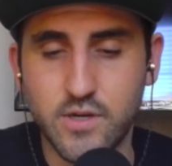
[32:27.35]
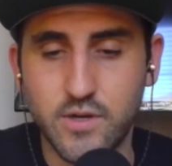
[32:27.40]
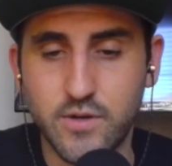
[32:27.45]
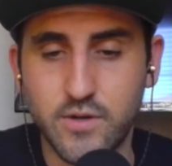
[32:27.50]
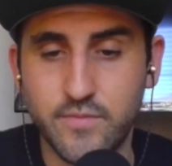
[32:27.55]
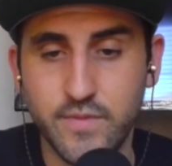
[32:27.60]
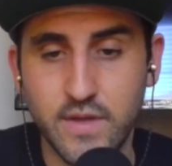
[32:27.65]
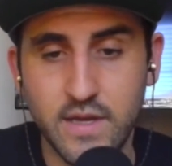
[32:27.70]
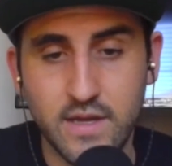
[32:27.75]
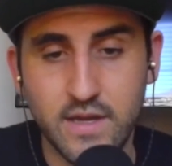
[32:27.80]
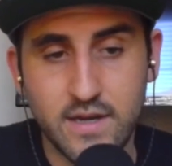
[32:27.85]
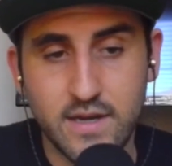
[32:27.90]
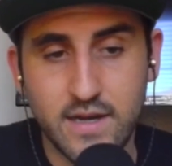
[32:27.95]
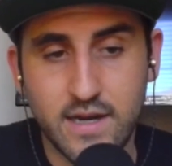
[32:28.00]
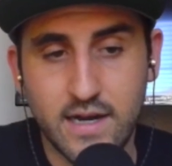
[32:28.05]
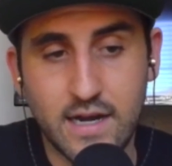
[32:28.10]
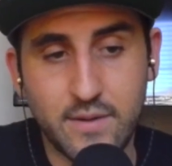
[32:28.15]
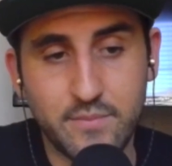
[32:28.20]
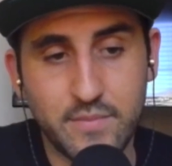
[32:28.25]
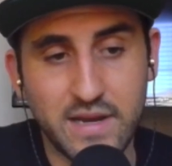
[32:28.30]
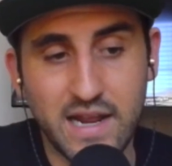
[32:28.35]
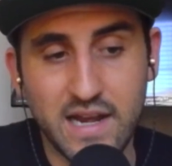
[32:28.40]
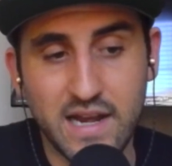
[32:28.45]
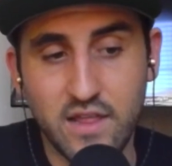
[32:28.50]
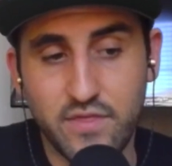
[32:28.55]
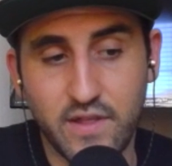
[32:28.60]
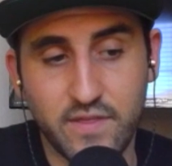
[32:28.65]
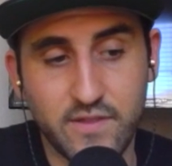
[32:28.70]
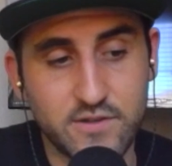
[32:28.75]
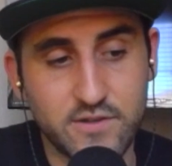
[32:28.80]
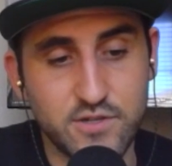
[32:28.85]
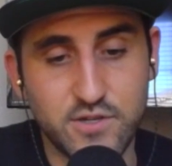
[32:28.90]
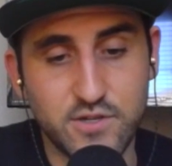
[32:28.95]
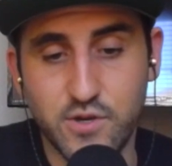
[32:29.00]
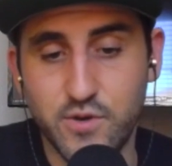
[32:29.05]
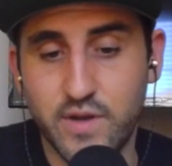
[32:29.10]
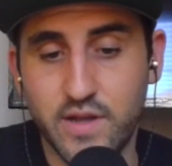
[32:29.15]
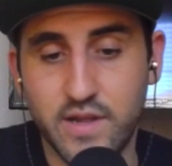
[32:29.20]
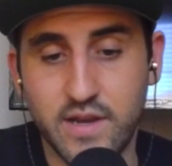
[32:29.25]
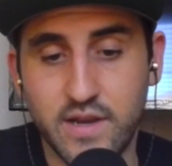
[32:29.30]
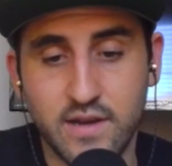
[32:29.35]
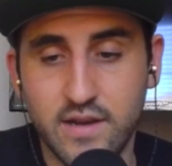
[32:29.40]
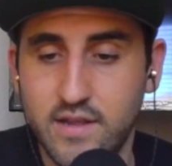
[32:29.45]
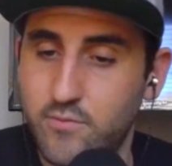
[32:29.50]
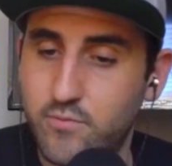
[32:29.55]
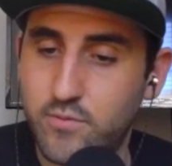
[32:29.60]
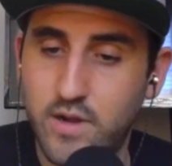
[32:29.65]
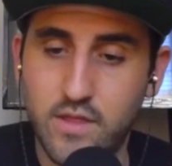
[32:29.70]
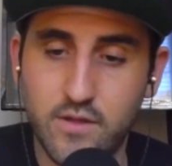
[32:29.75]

So, in anything that you're doing,